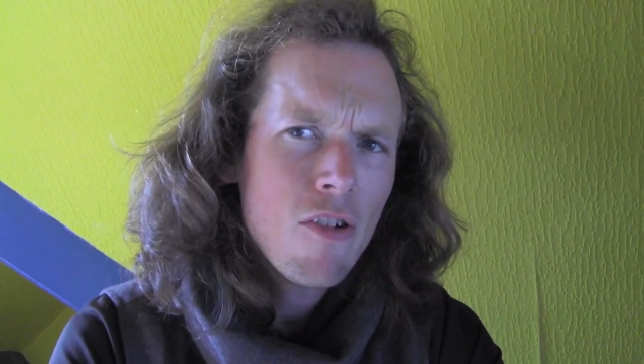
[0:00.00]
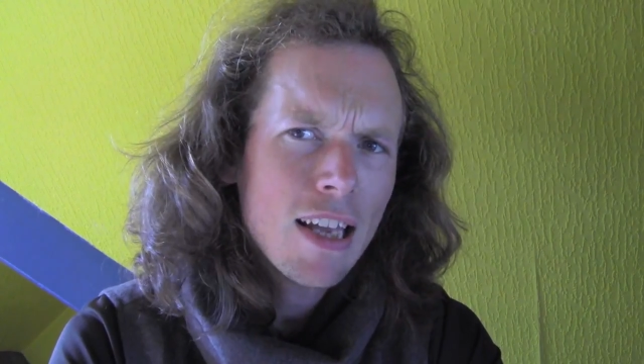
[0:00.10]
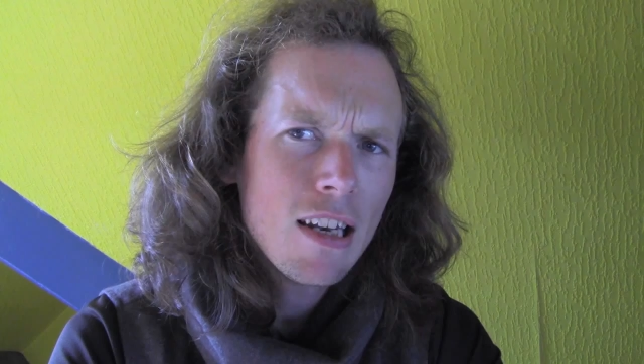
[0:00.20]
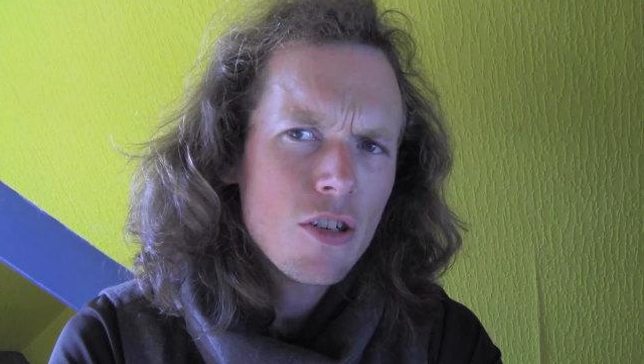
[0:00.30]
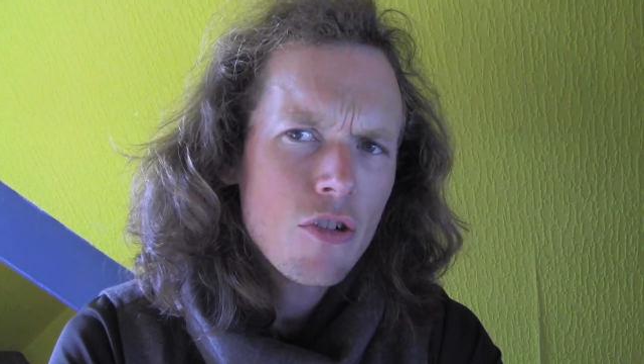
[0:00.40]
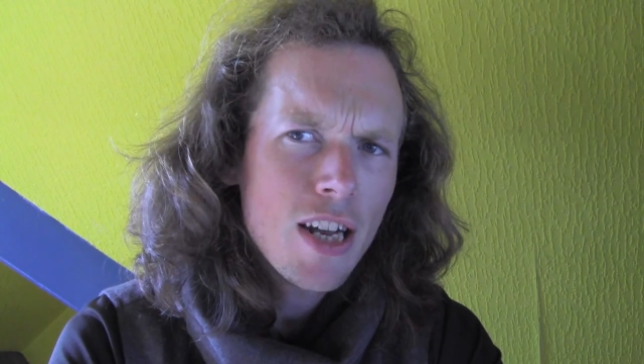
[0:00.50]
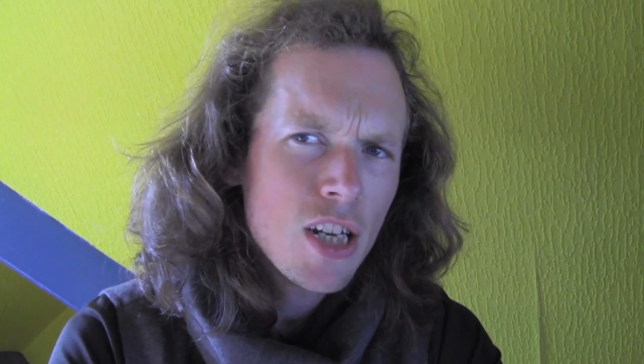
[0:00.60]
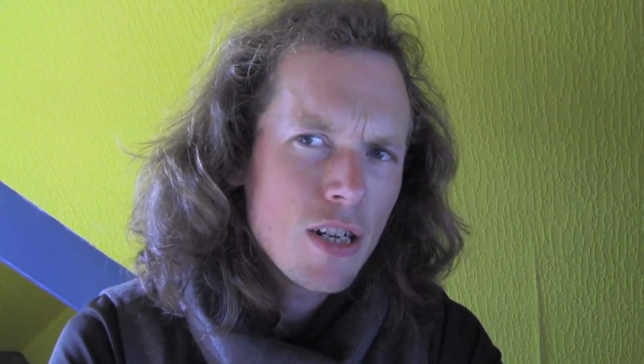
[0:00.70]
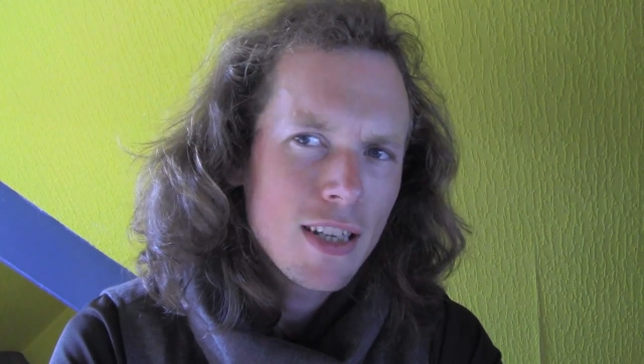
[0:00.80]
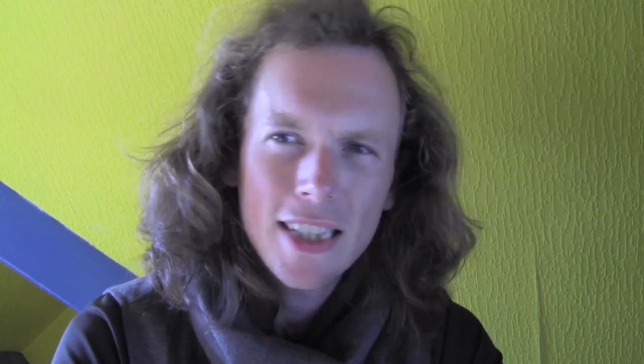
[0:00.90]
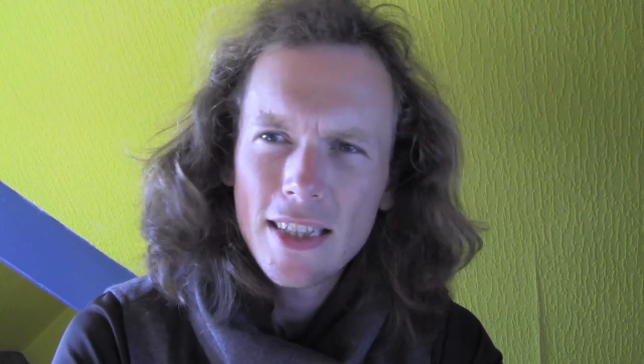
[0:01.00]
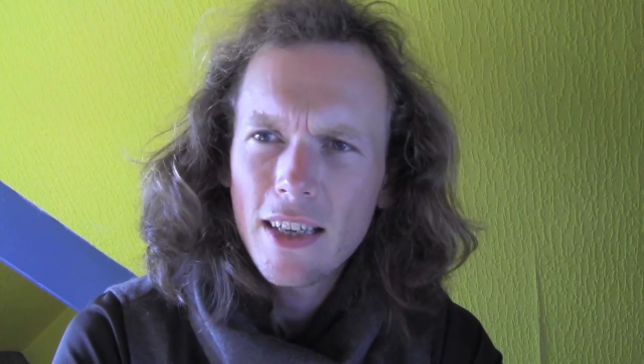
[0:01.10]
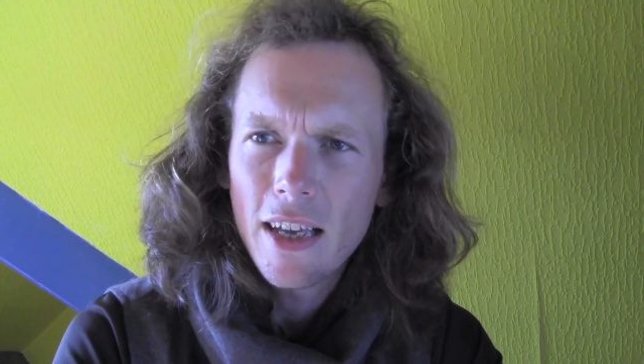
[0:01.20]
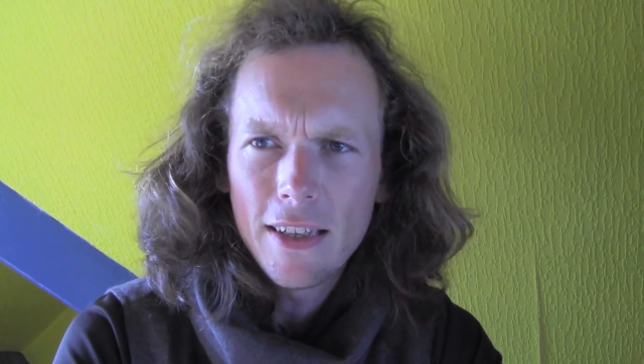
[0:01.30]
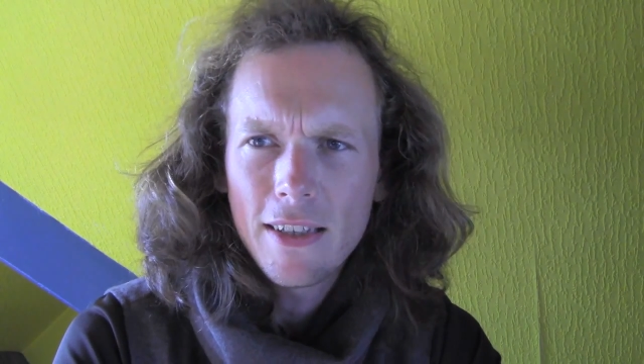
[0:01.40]
irregular duration, as is
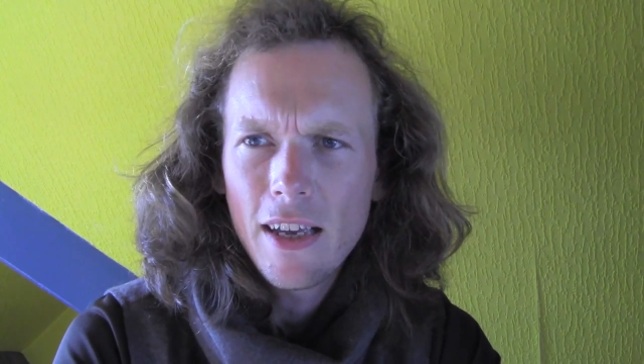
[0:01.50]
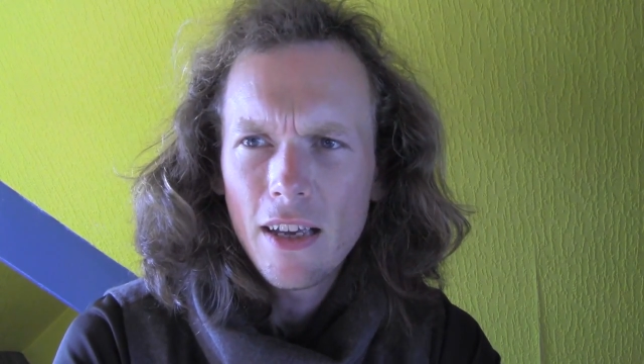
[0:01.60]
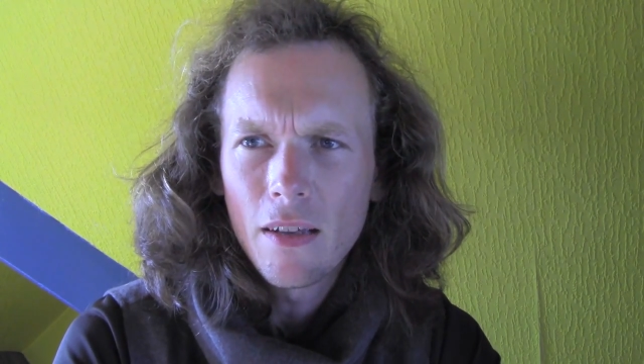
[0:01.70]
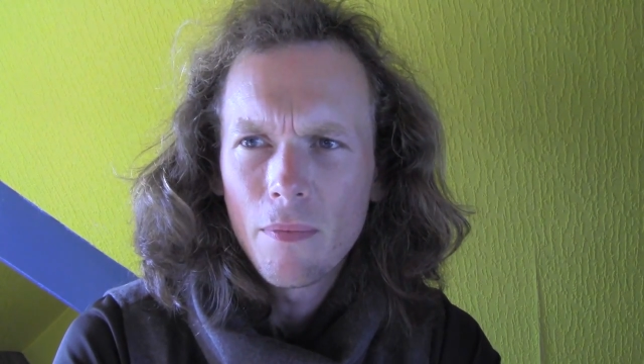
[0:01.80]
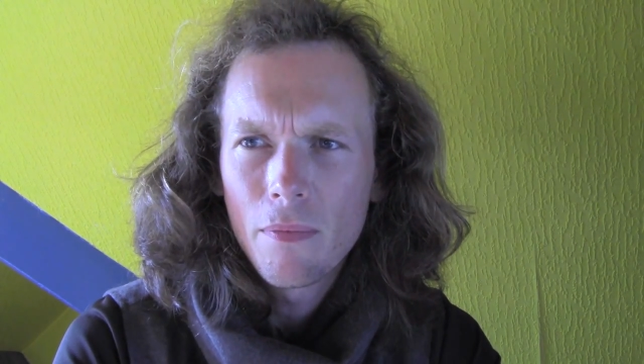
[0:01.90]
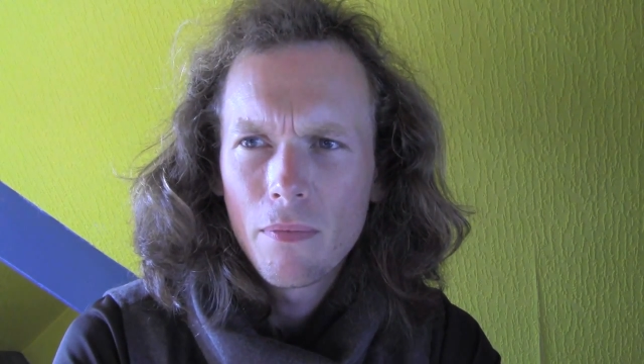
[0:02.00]
the case here.